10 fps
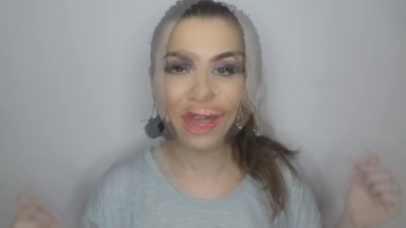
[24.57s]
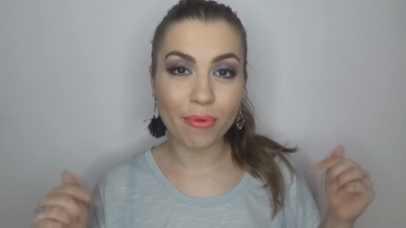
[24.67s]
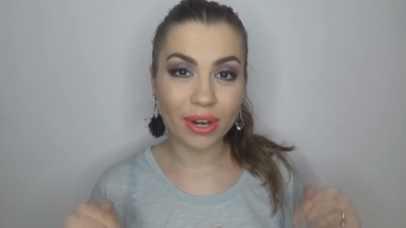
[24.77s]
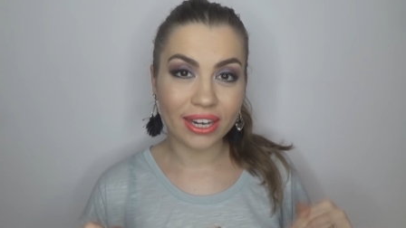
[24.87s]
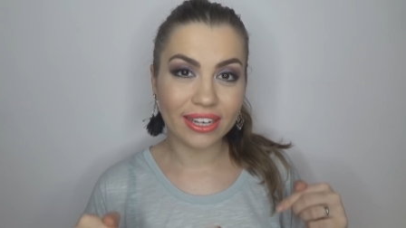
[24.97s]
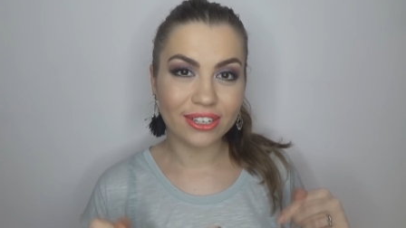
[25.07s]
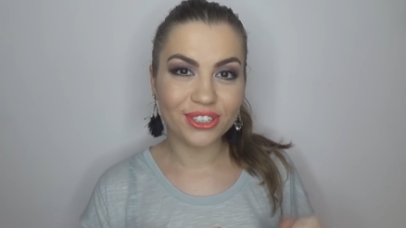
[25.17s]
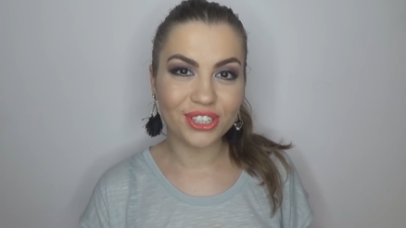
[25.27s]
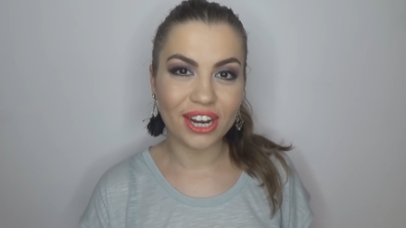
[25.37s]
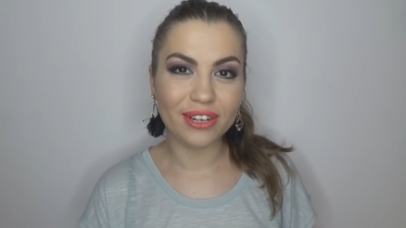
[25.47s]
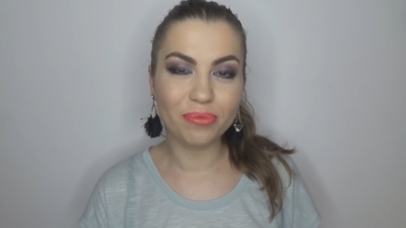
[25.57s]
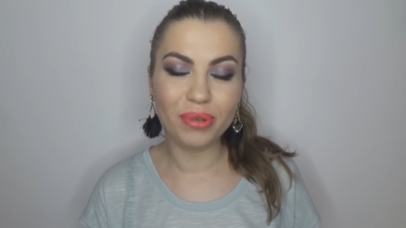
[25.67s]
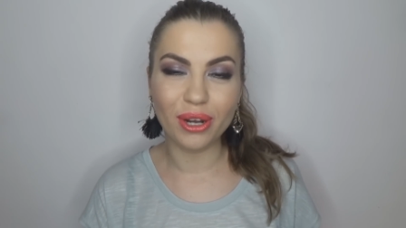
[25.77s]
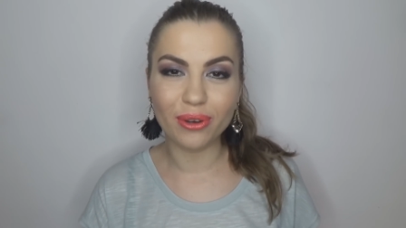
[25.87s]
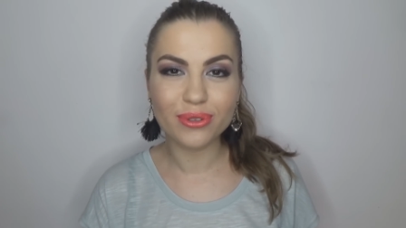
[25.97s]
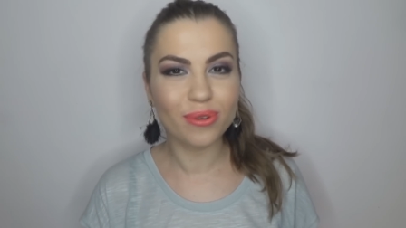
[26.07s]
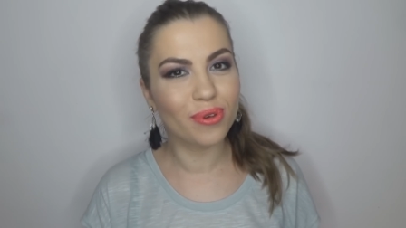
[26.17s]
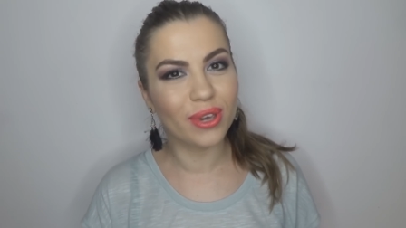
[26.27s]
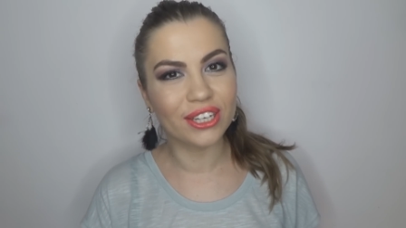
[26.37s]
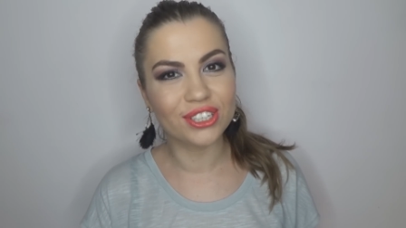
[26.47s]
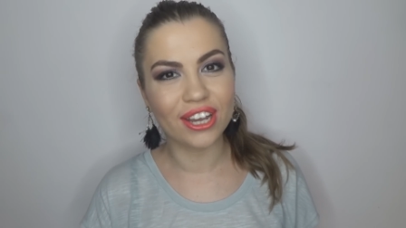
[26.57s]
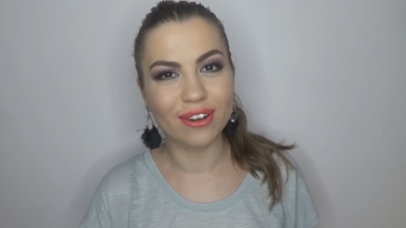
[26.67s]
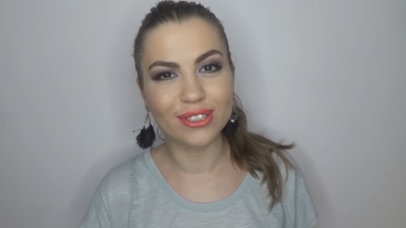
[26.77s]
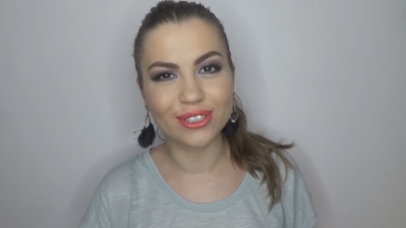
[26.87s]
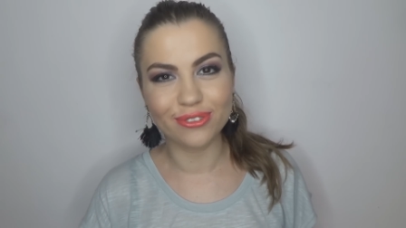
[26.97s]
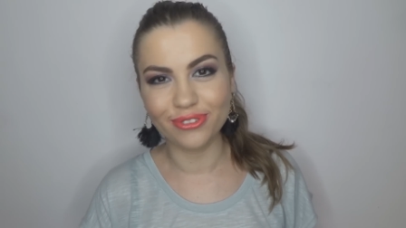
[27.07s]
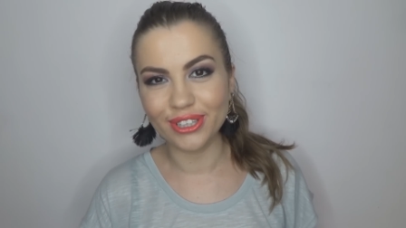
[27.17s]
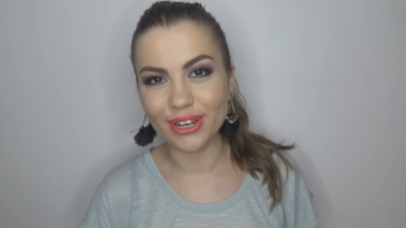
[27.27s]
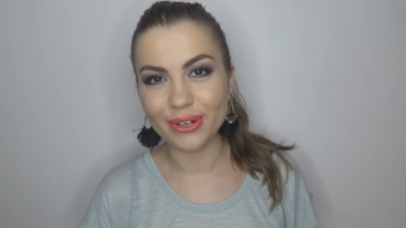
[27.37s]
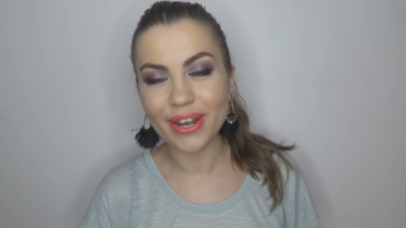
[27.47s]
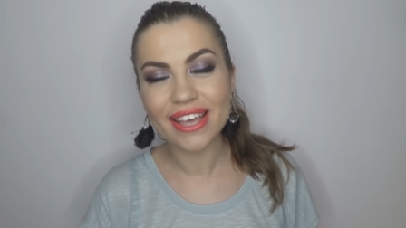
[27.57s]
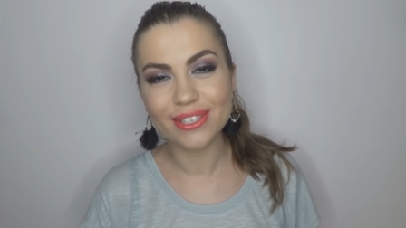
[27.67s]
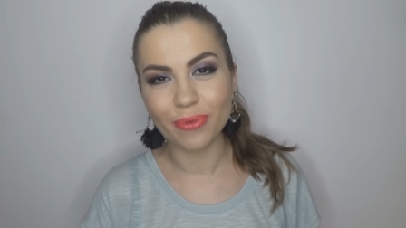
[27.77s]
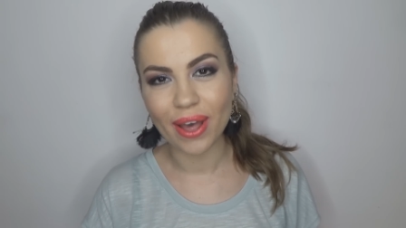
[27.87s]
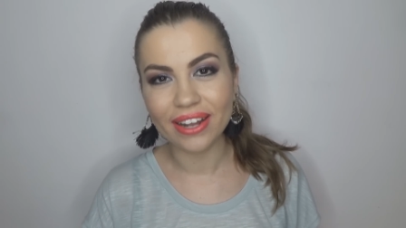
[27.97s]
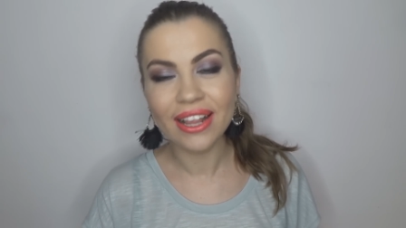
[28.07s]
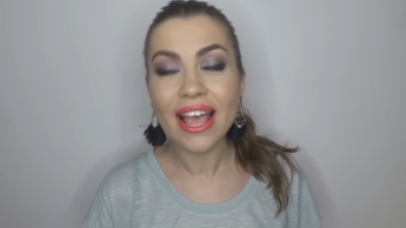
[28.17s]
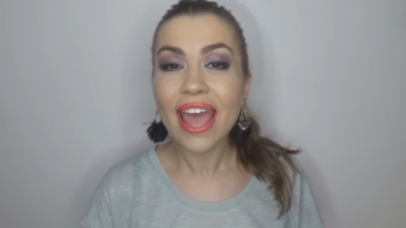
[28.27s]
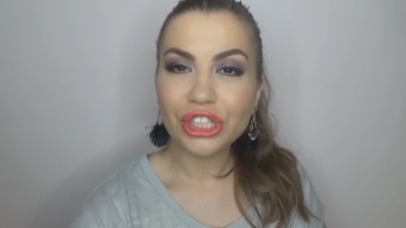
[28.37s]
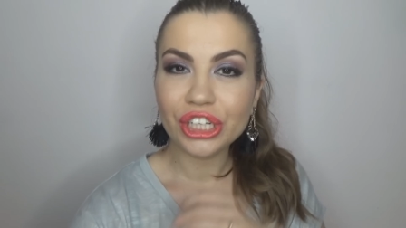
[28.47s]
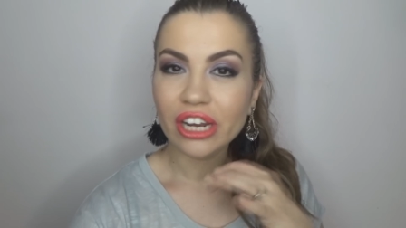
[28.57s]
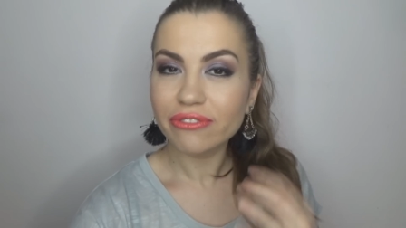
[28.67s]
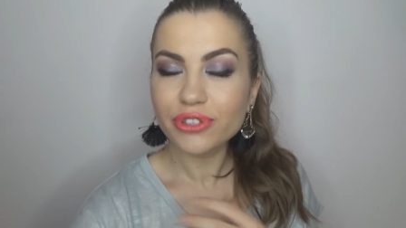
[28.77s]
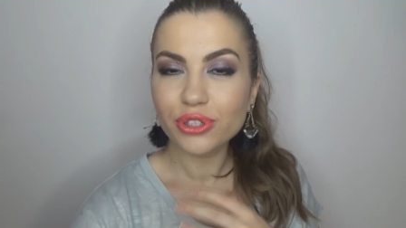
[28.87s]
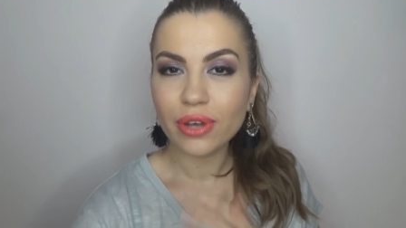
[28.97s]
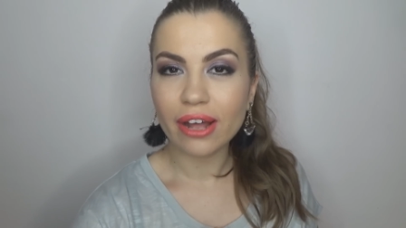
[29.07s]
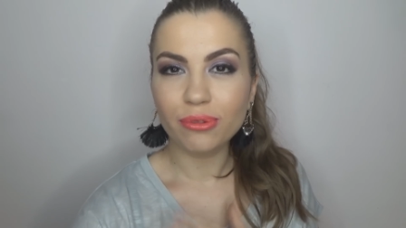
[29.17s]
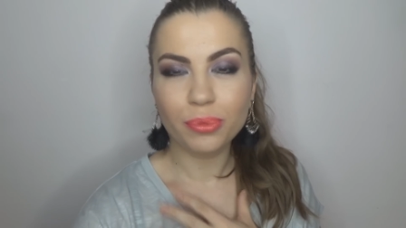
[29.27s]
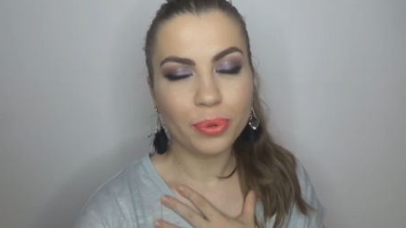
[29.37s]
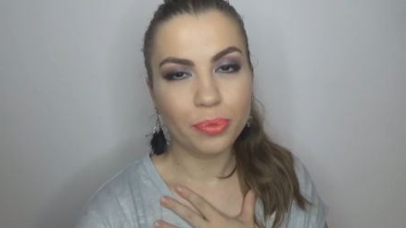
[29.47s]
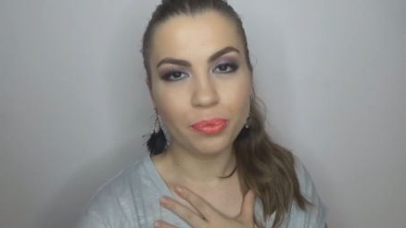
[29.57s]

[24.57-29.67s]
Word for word: I will link her channel below so you can check out her video as well. She loves to help